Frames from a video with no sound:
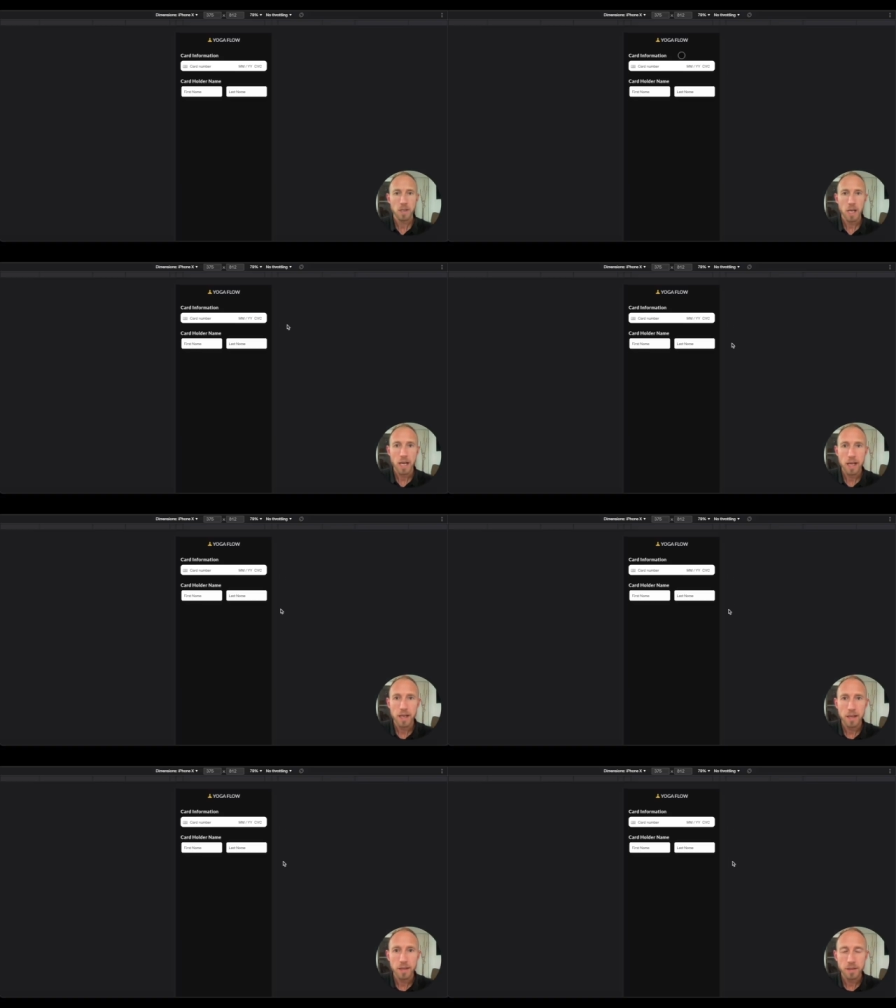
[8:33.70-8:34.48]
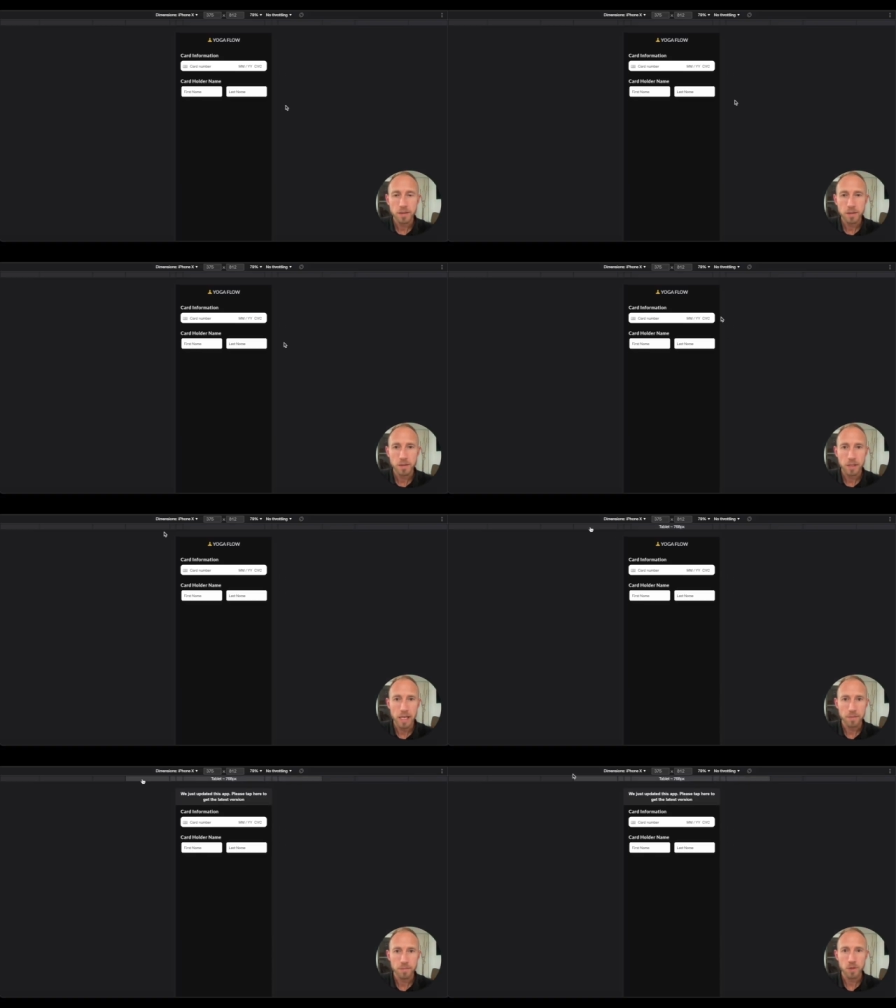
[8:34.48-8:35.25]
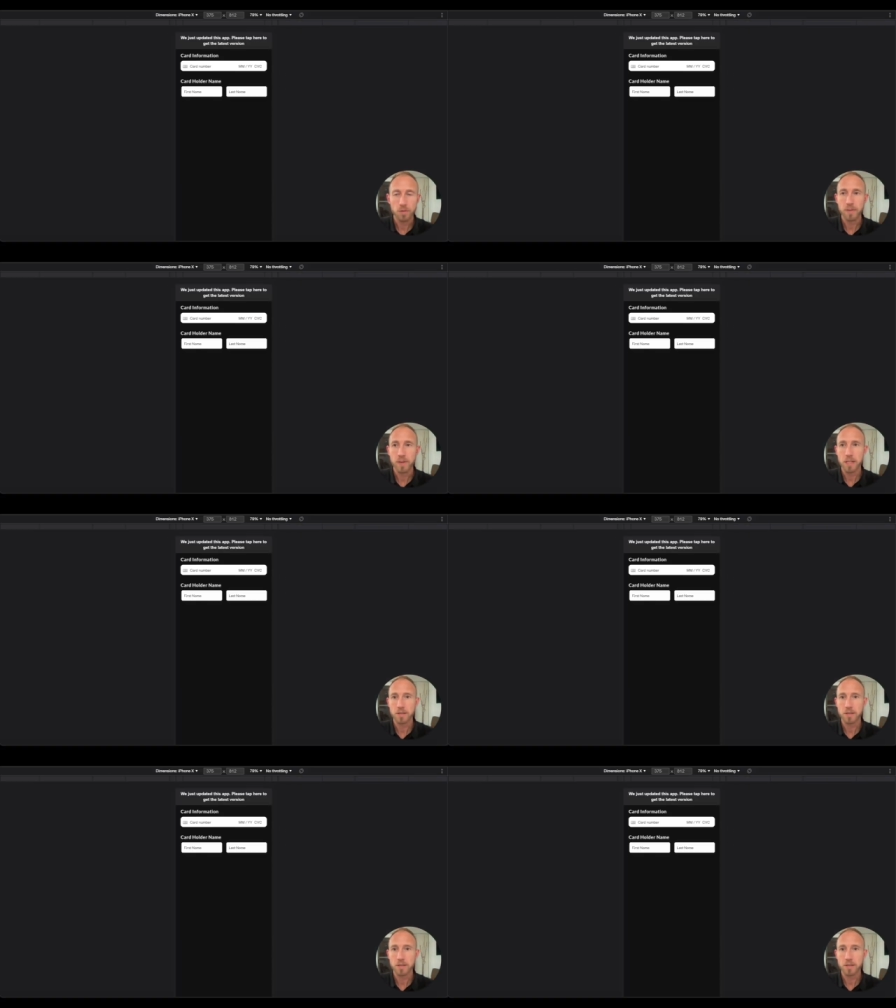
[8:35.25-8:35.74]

And yeah, so we've got the